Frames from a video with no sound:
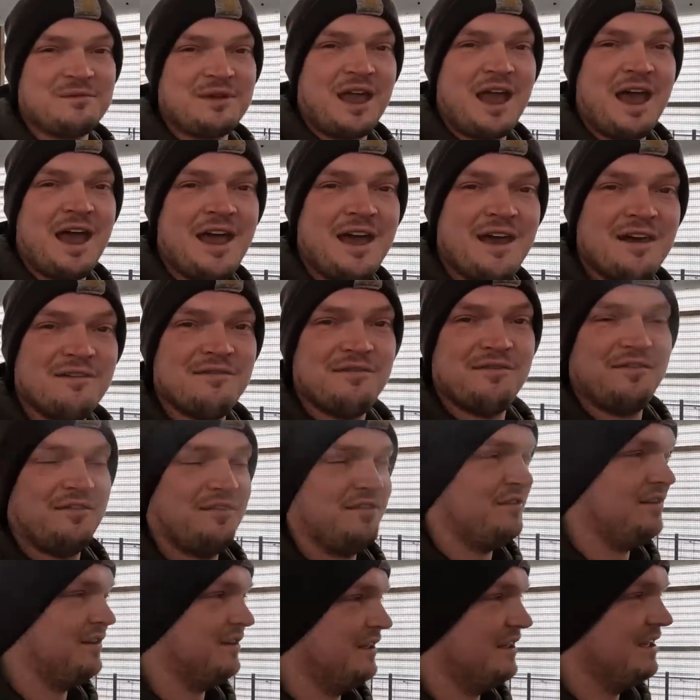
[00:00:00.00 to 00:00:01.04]
you have,
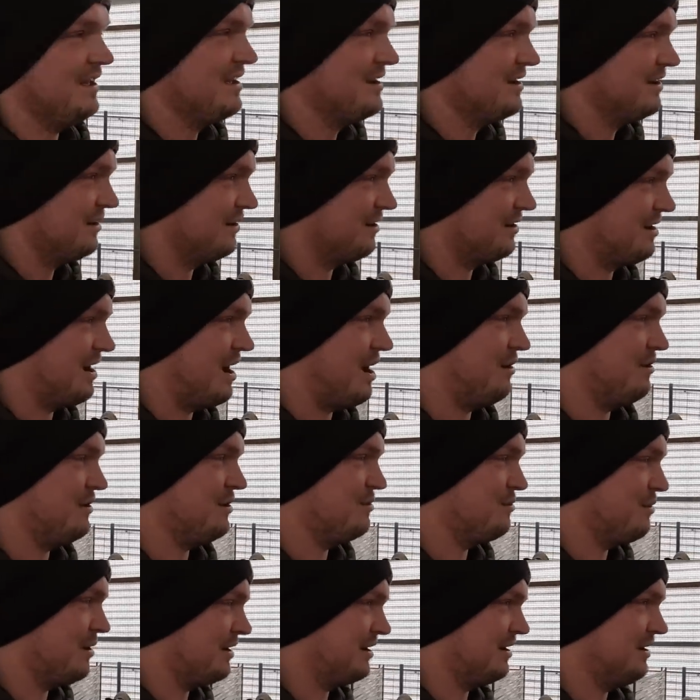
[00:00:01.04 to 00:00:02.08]
or how
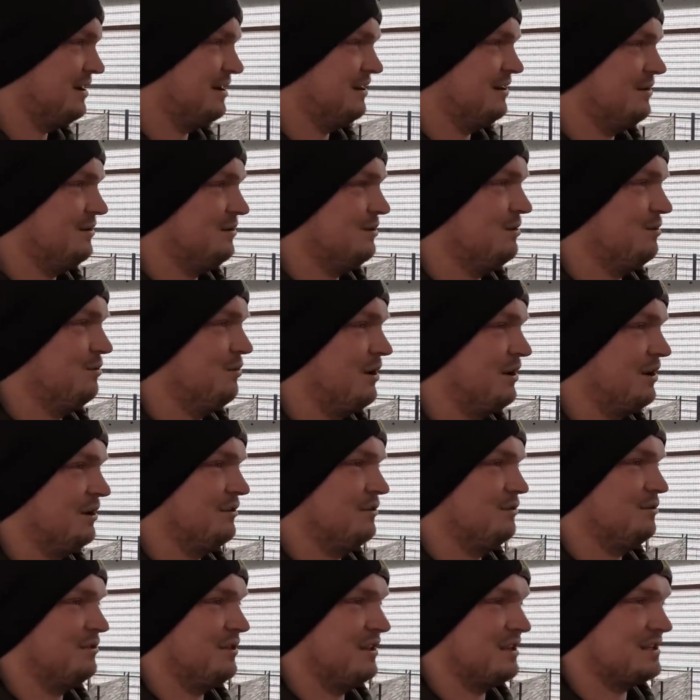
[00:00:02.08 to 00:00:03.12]
you want to
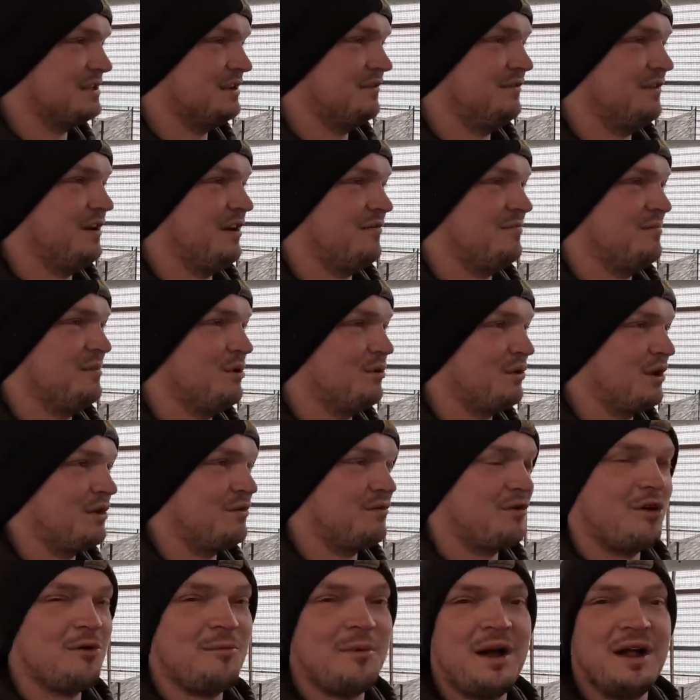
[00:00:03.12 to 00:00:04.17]
do things. If you have milking
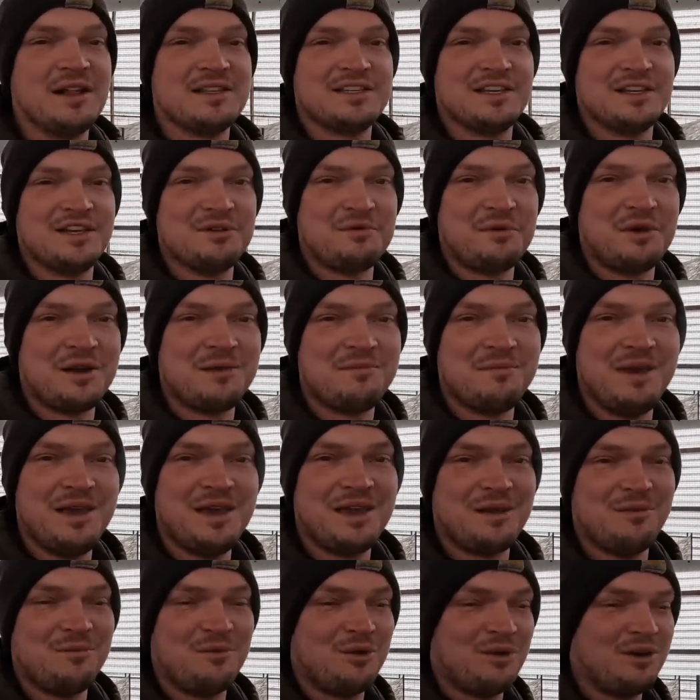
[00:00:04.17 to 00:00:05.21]
robots and you want to
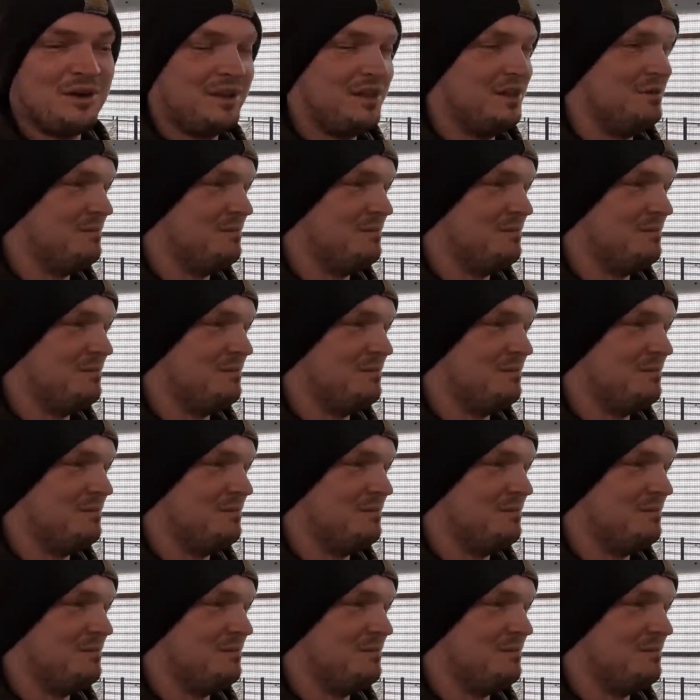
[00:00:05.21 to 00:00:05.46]
make them work, you